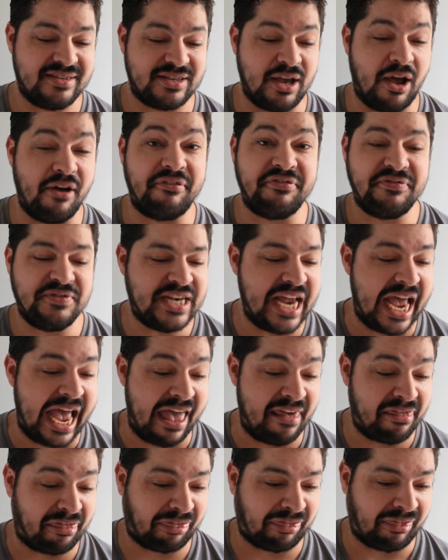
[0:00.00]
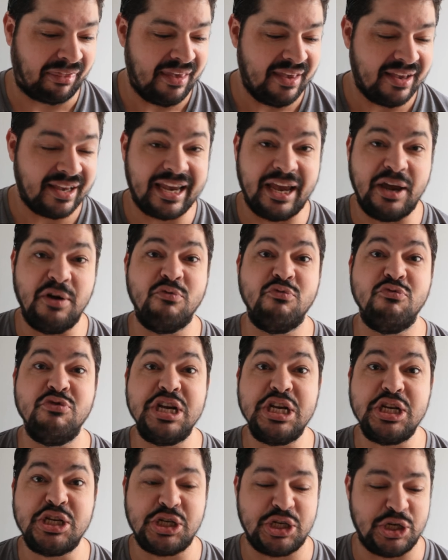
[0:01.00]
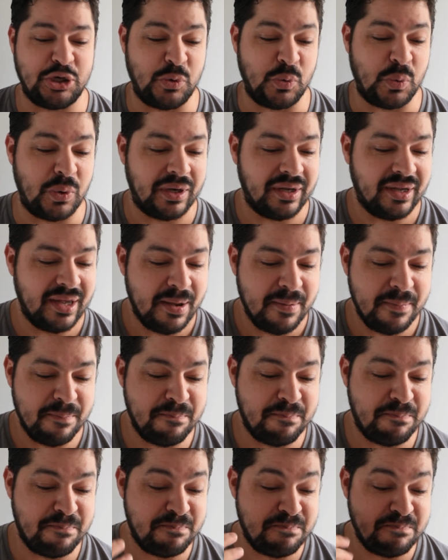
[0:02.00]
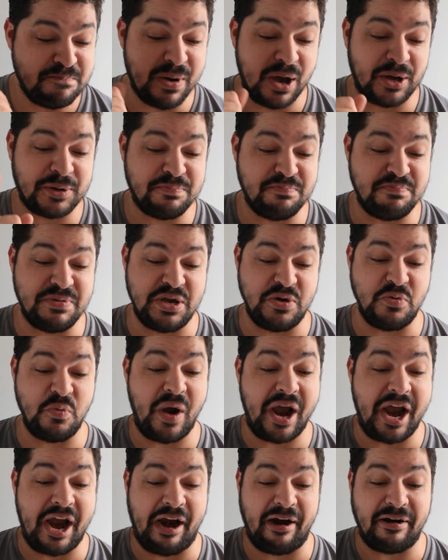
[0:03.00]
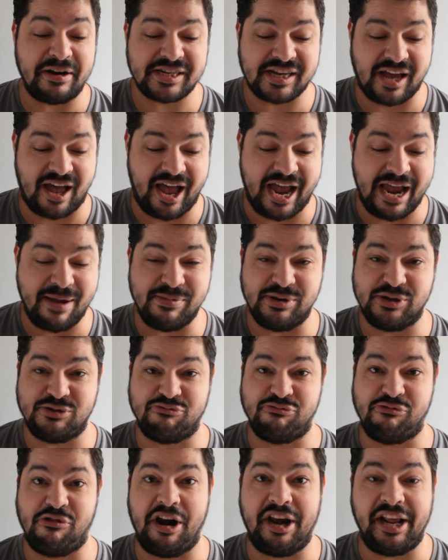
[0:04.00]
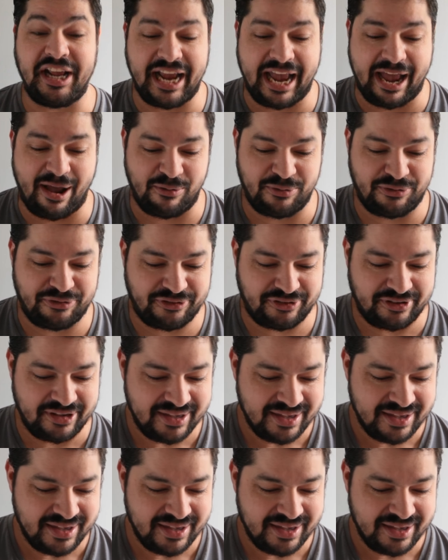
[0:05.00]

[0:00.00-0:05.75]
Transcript: of death can reach you. But beware, time is running out.